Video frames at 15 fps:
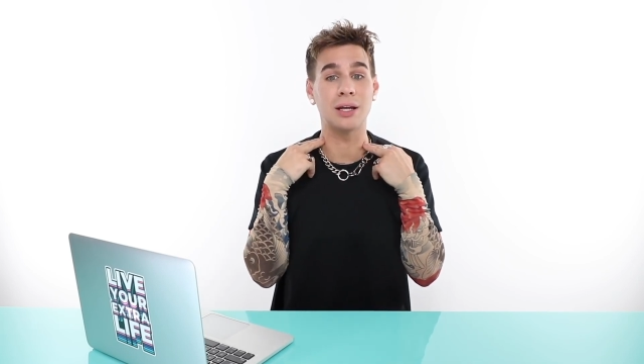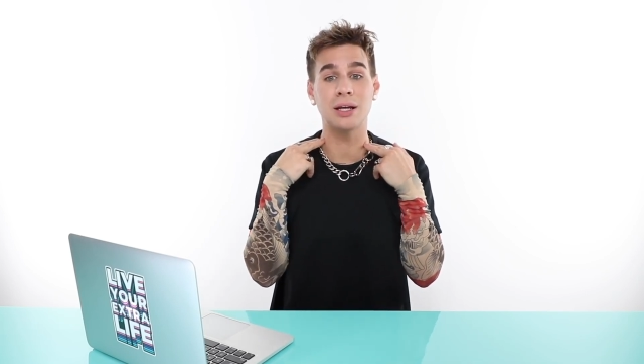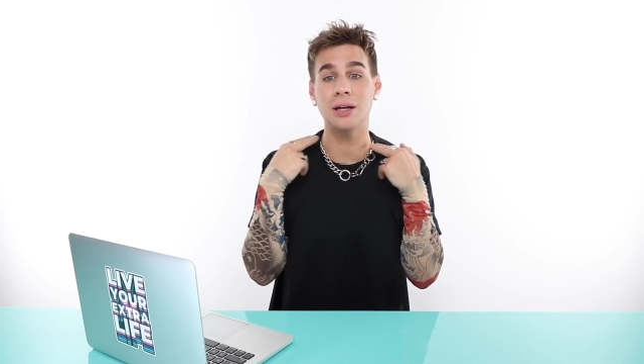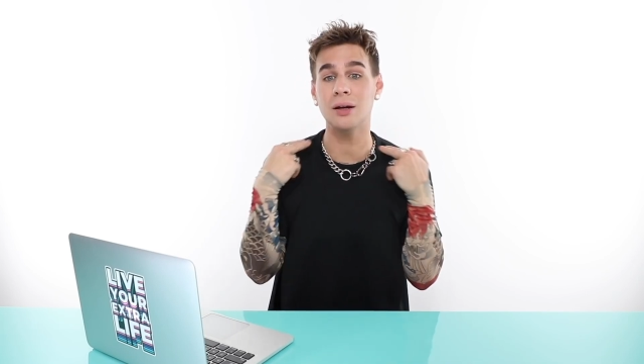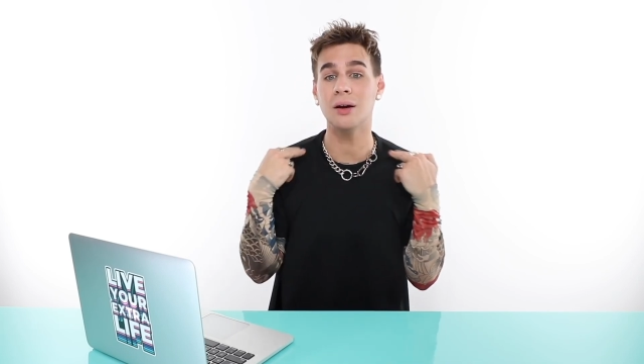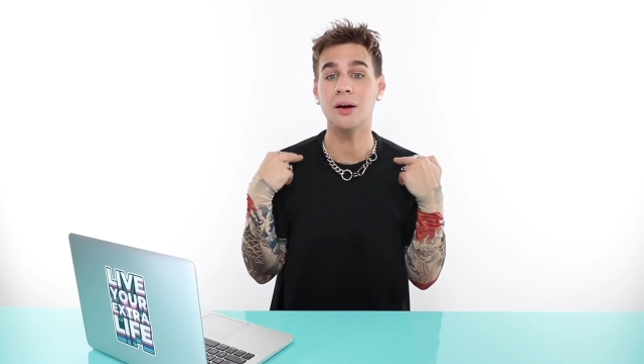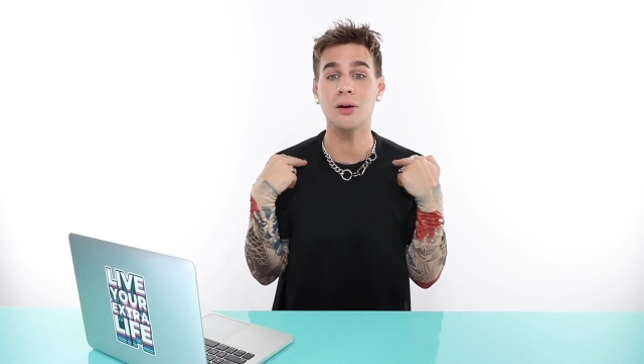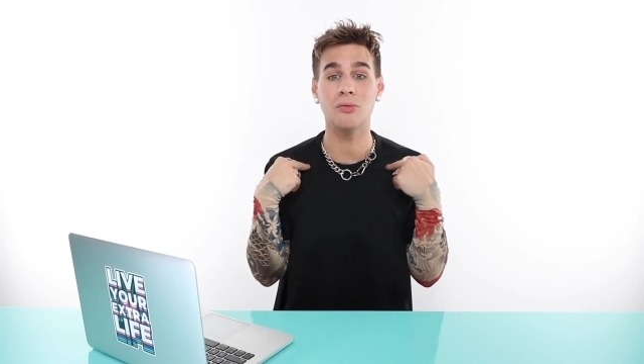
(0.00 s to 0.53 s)

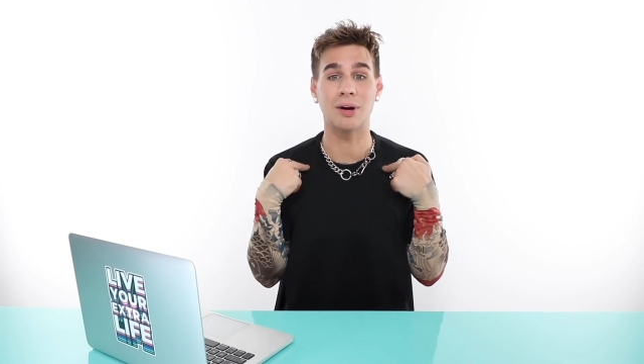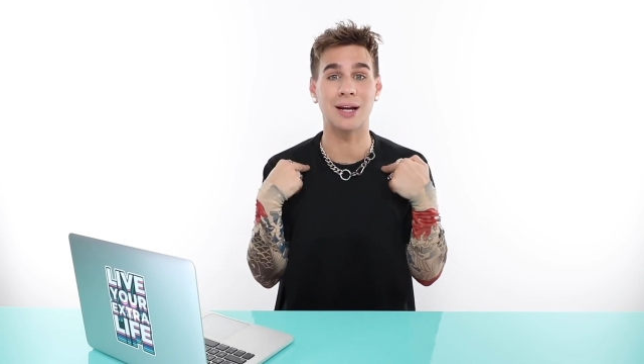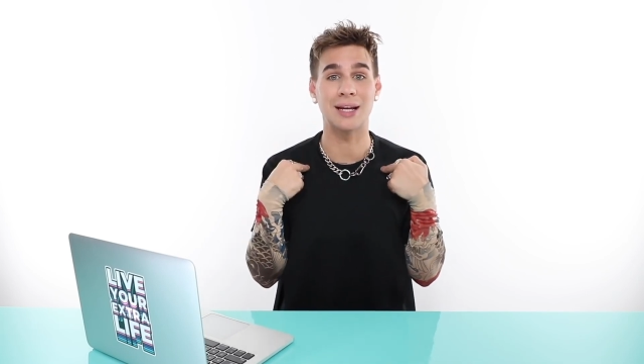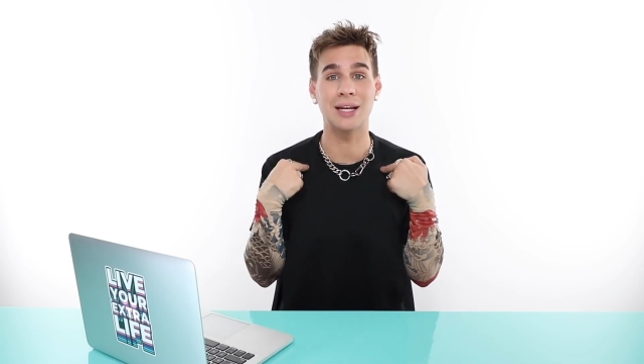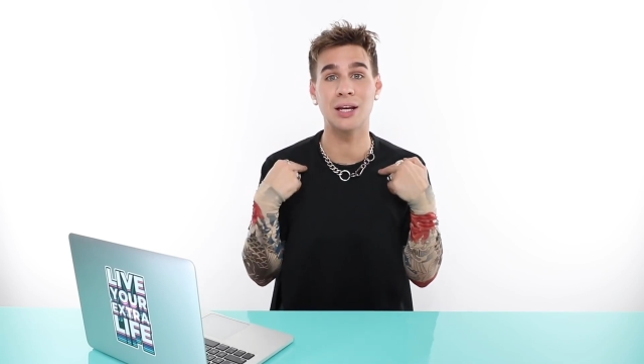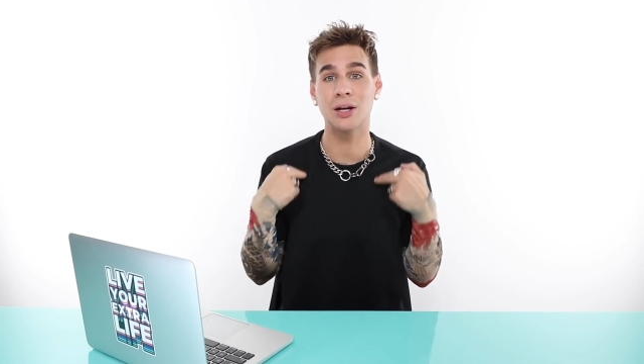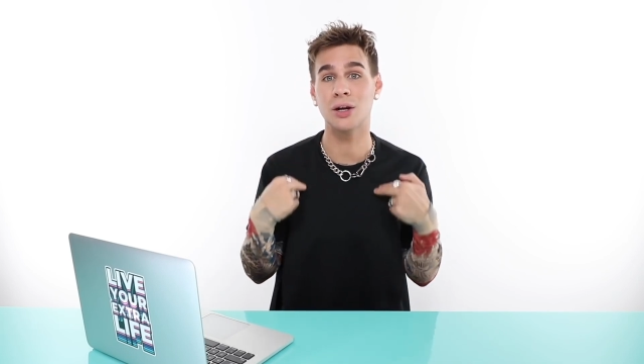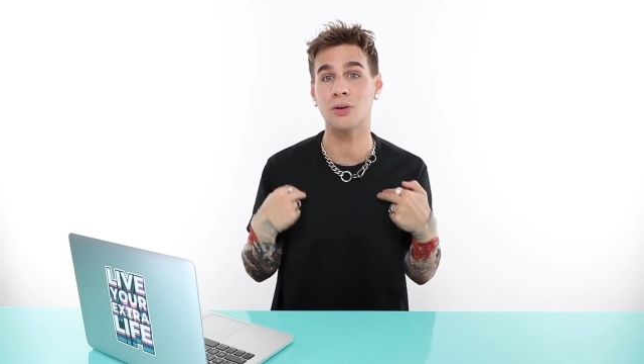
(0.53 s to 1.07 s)
here, right
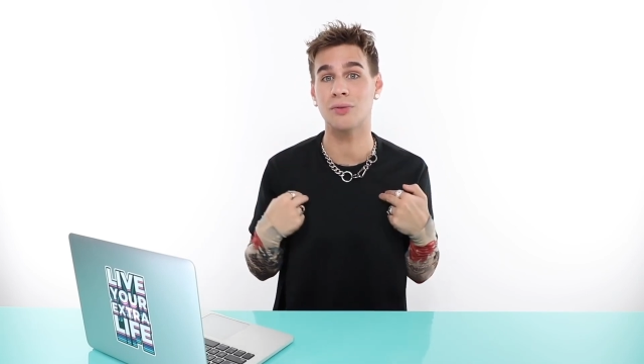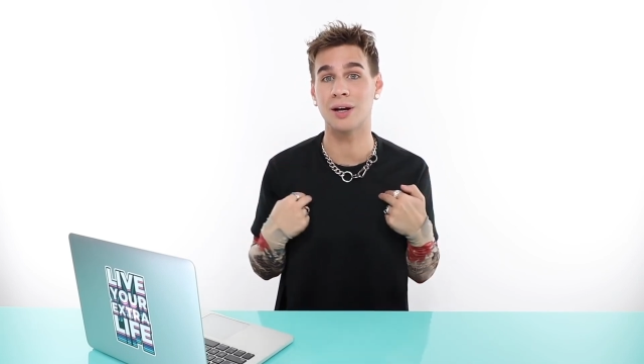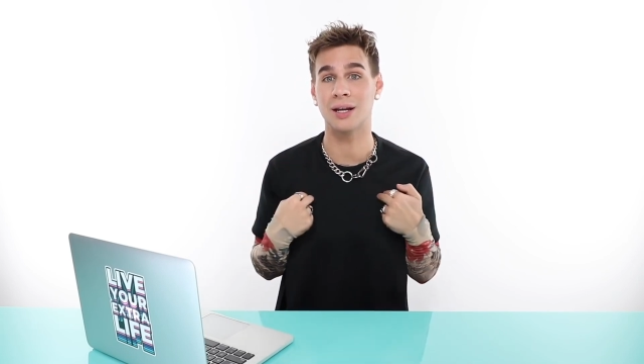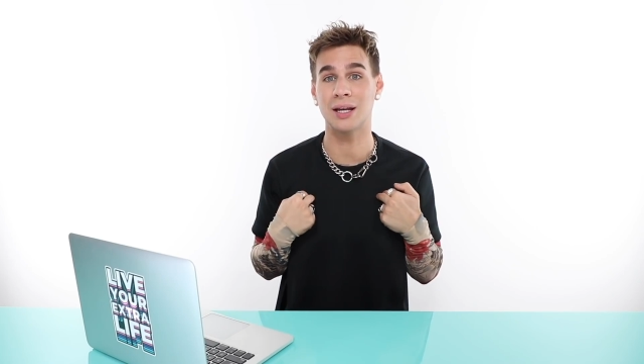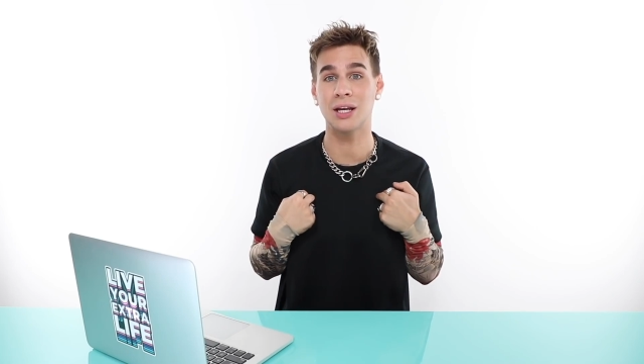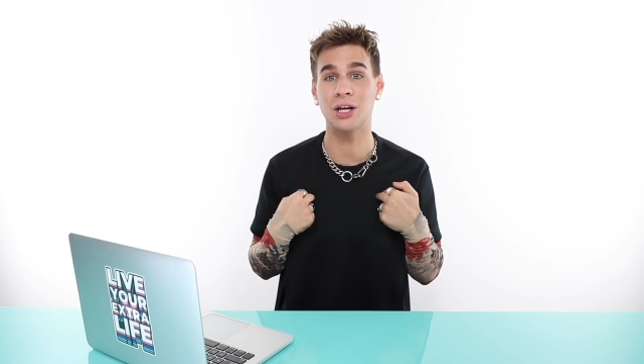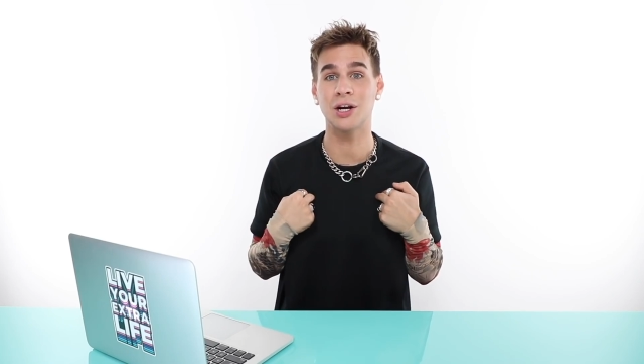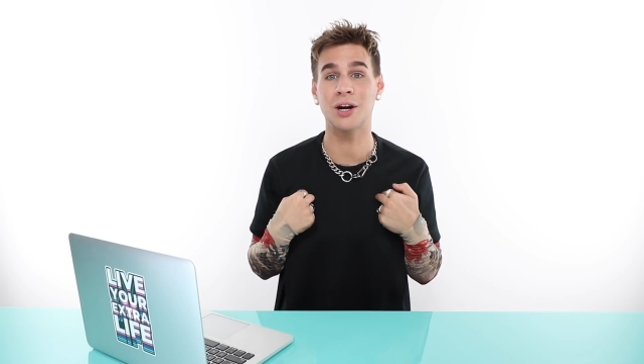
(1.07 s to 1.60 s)
here, right
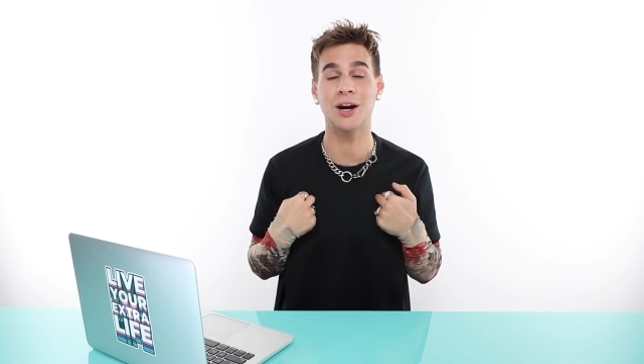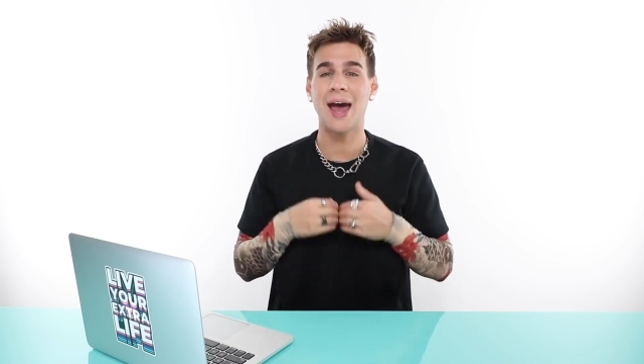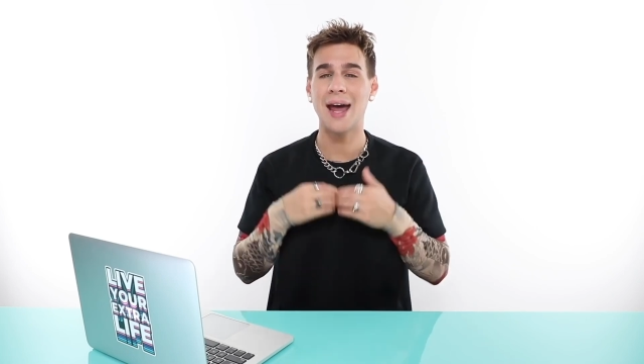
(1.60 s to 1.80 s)
here.